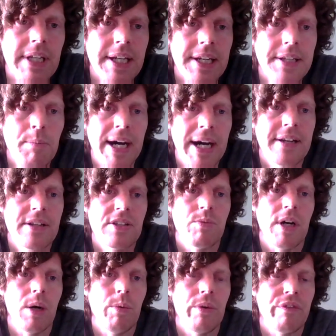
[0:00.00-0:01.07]
in the bank as
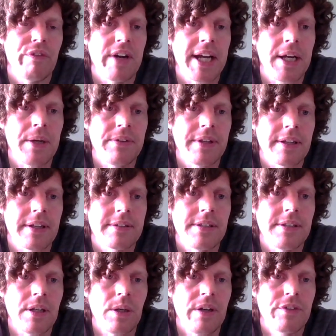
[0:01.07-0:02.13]
well, we found that
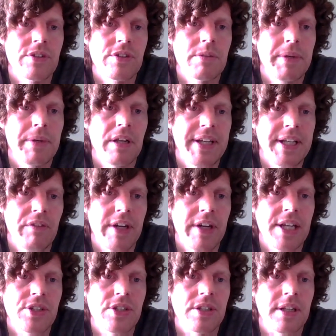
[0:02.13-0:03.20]
you know if there's a bit of
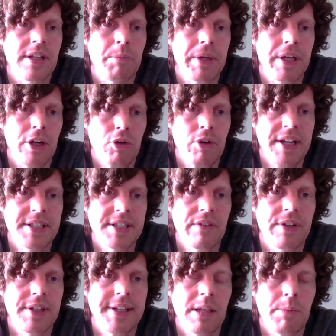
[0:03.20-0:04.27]
innovation and a bit of
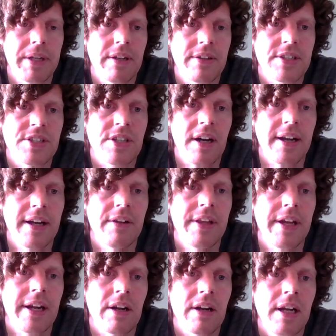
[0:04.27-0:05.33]
creativity and a bit of desire
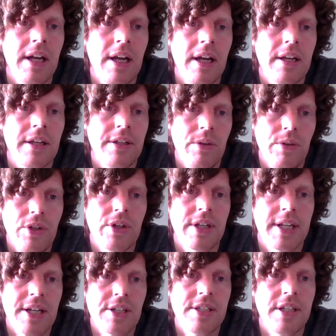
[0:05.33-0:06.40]
there, you know you
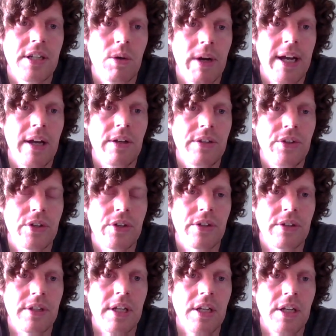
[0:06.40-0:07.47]
can actually go out and you
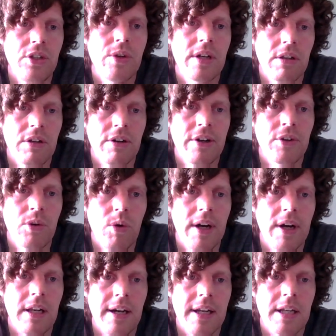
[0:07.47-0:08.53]
can you can learn
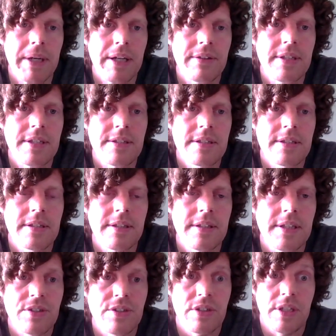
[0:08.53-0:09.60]
quite a lot about these
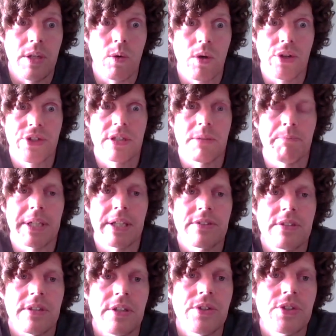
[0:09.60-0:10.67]
these you know custom built
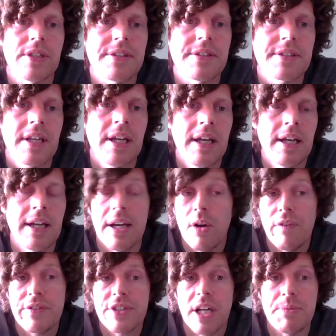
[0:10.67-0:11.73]
solutions, and
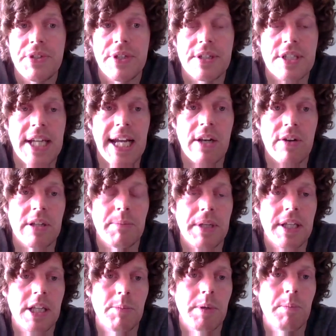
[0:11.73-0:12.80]
oftentimes you can tailor them a
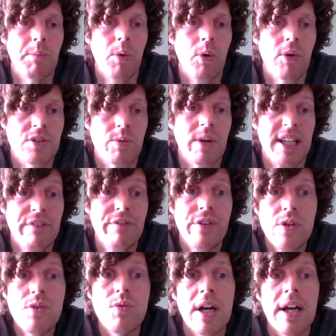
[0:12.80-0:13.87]
little bit more as well if
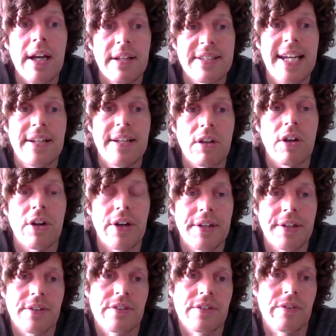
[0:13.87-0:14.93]
you take the
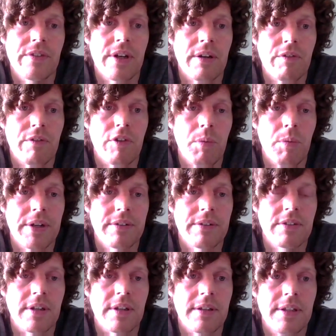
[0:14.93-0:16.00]
learnings uh, from what
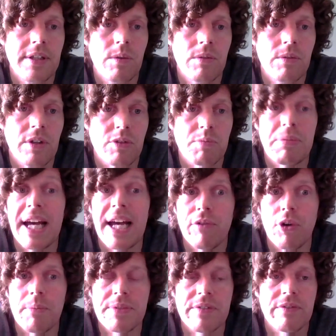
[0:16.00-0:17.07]
uh, you know those
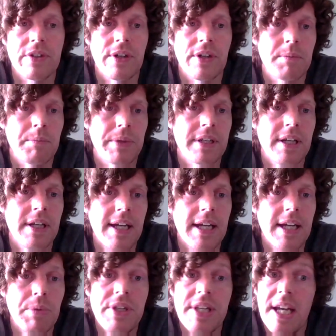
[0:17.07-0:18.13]
platforms have done. But,
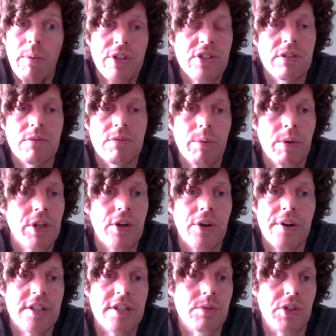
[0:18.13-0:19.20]
but yeah, we just we were
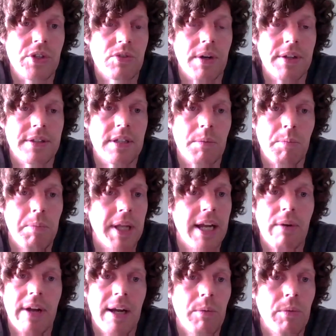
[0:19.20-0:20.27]
curious. We just wanted to play
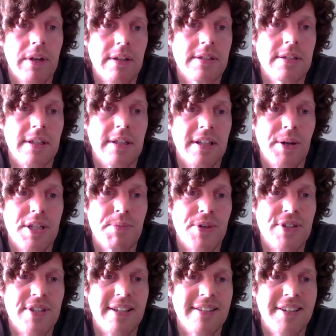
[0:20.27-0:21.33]
around with it. You know, I
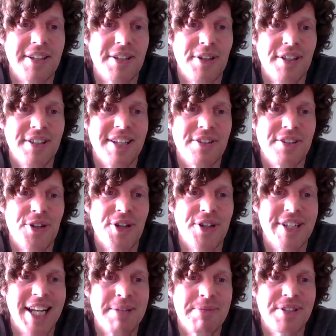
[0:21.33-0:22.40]
suppose that kind of that
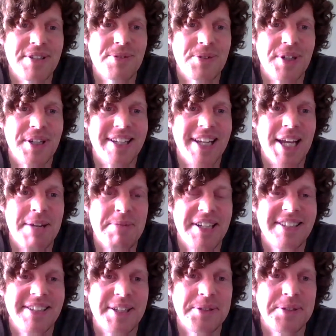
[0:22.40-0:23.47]
nerd element kind of came
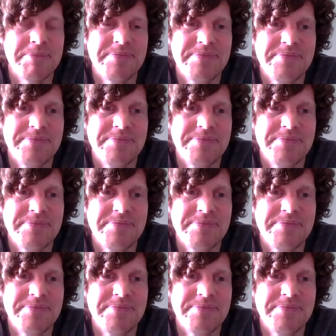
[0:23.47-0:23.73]
in. You know,